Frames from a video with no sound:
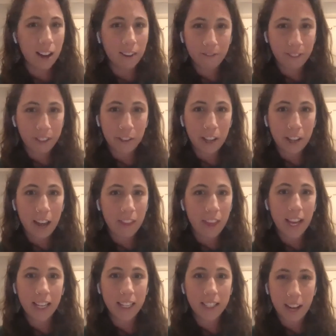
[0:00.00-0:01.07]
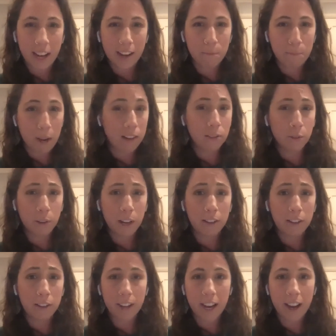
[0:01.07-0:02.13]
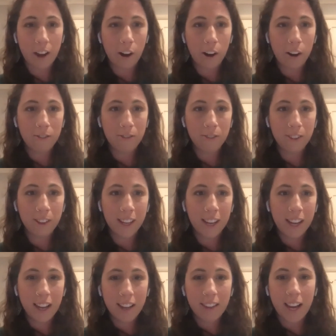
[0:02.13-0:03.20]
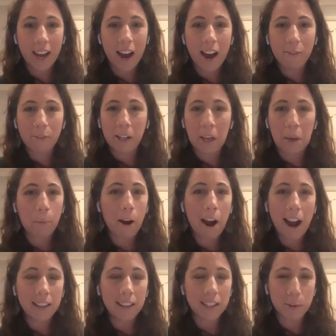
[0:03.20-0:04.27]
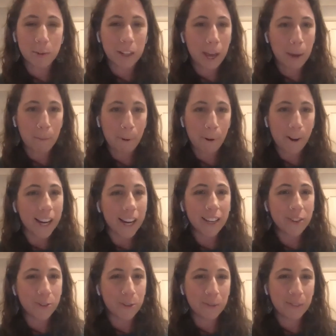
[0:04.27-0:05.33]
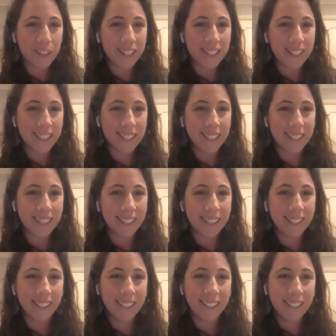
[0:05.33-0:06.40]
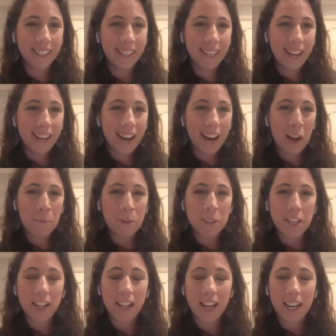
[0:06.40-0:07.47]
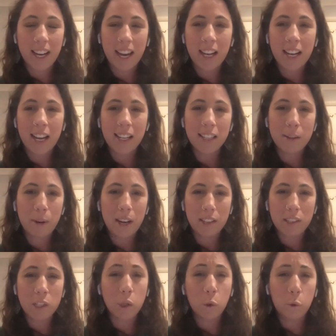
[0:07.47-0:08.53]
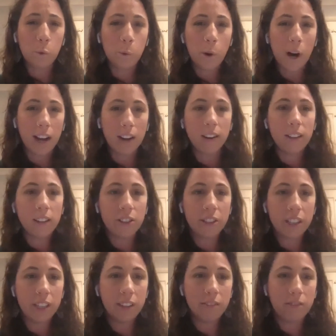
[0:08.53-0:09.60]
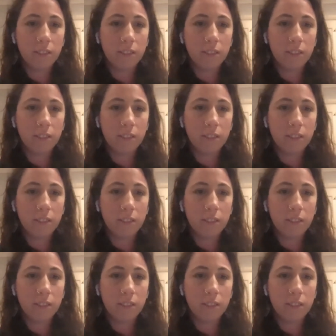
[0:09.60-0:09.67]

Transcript: feel like they can take a mental health day off, they can't really practice what they preach almost, you know. So it needs to be a school-wide initiative.